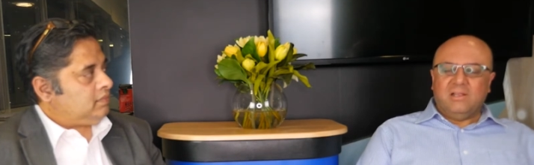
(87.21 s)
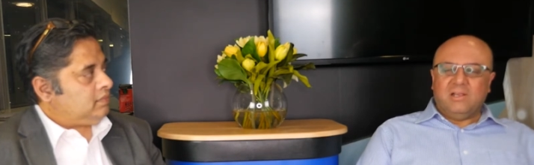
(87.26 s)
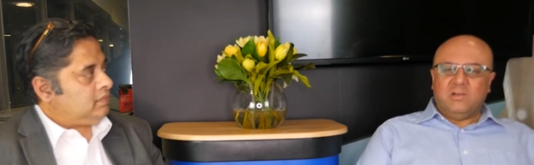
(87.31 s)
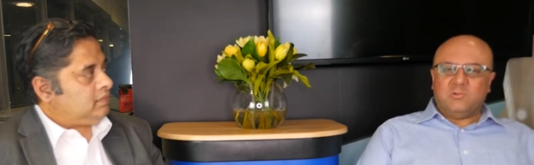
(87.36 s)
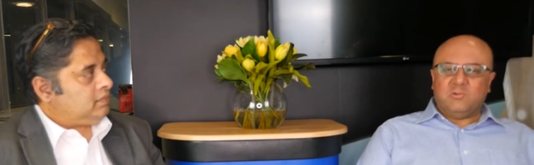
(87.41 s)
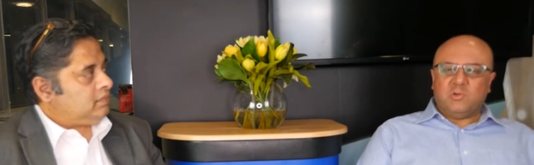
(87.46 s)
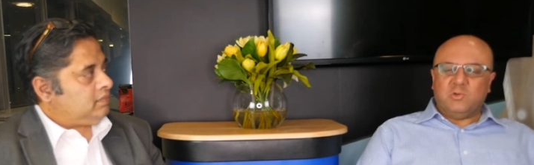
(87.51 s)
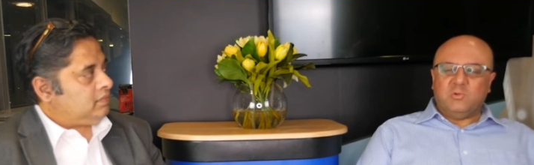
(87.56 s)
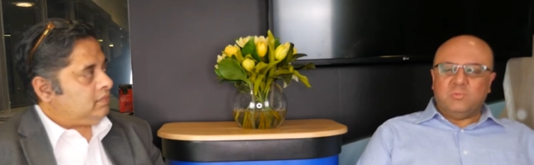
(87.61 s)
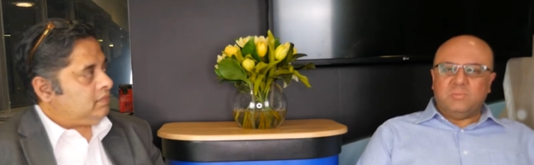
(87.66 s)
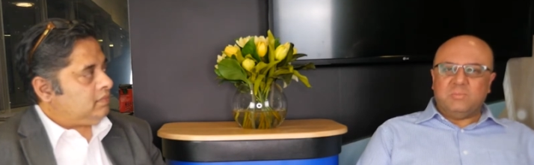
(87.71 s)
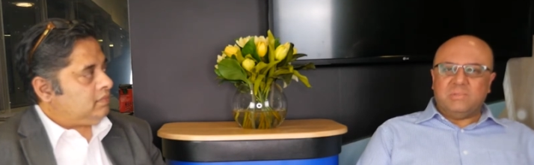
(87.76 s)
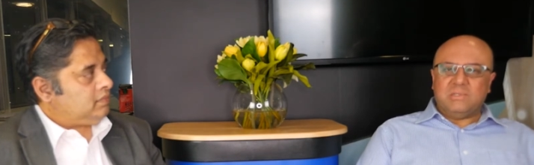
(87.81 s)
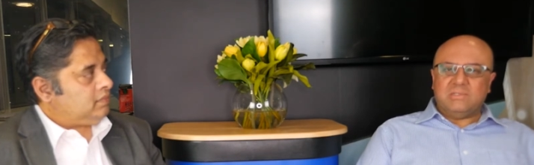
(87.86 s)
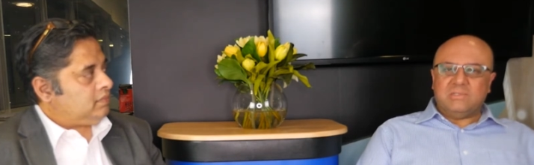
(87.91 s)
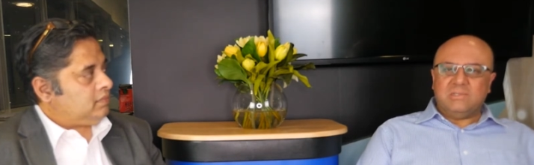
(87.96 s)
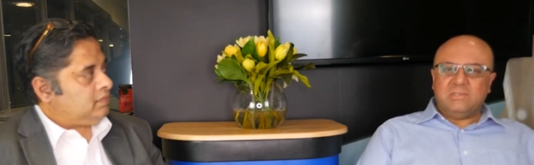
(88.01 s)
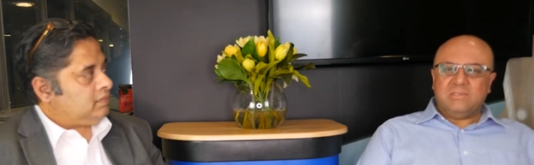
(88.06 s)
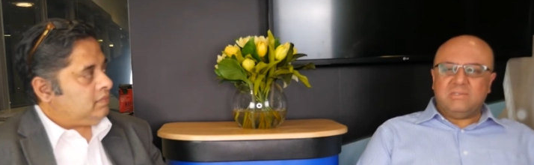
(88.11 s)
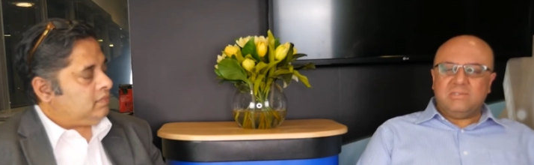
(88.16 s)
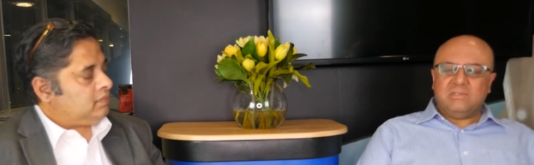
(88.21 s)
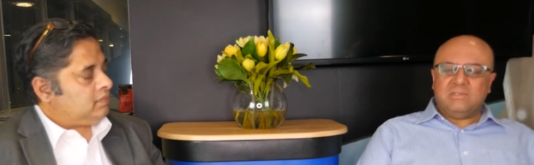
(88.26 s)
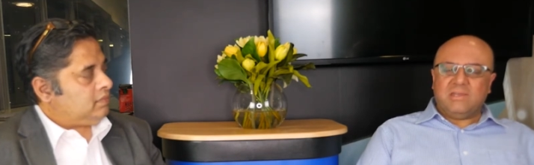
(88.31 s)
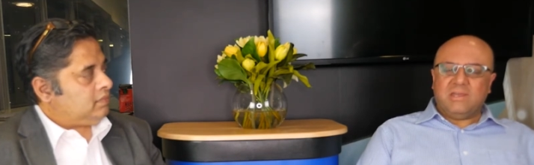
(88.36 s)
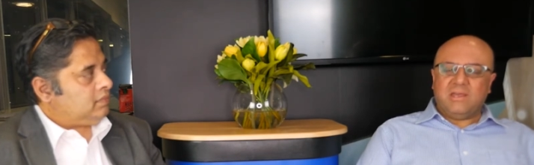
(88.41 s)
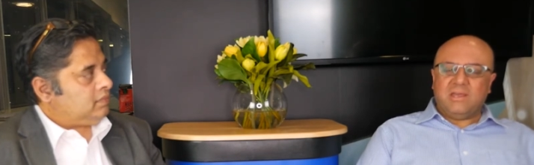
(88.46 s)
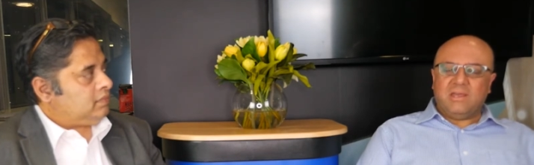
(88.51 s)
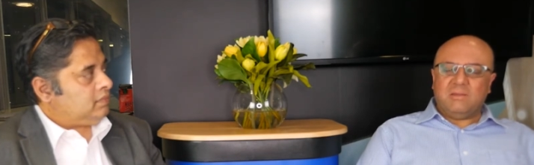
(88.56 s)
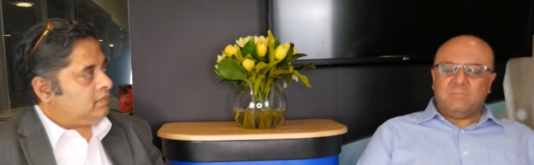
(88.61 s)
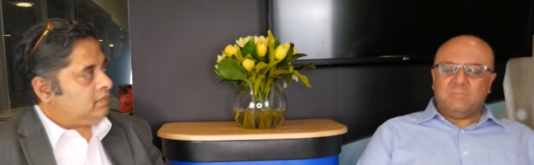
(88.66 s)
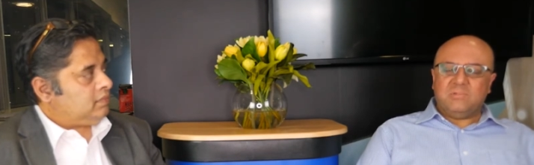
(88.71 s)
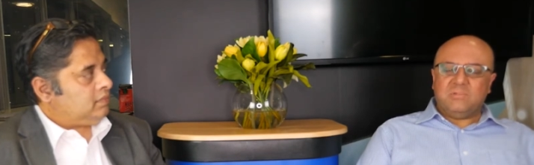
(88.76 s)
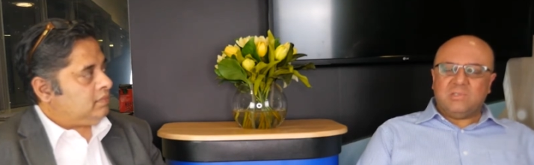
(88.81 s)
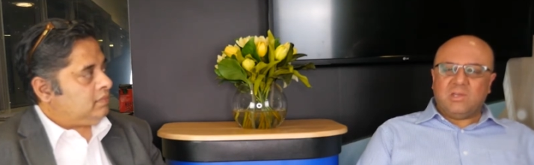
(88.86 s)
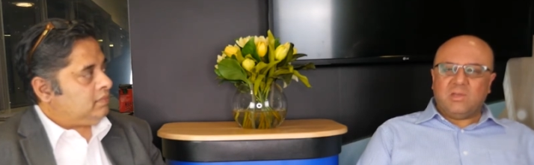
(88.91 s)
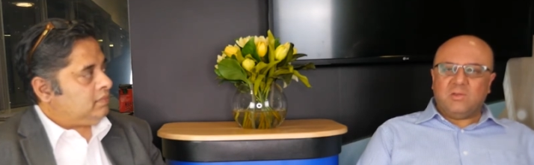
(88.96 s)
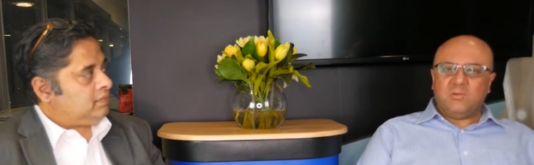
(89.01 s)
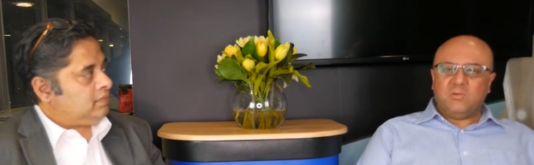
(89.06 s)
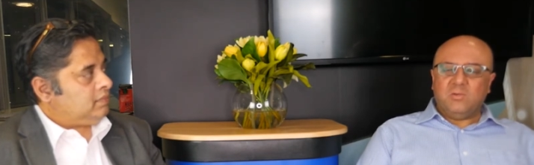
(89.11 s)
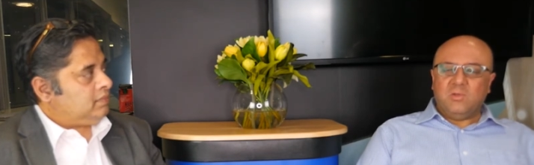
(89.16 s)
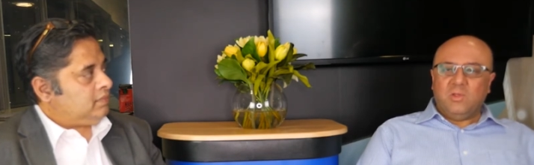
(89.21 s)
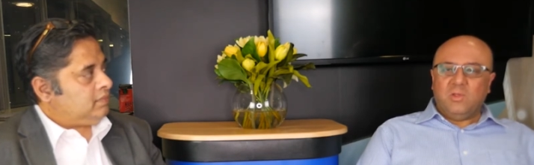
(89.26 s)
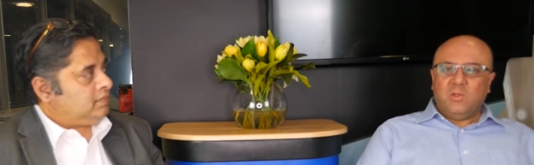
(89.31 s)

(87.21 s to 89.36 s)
Speaker 1: a recruitment business. Um, so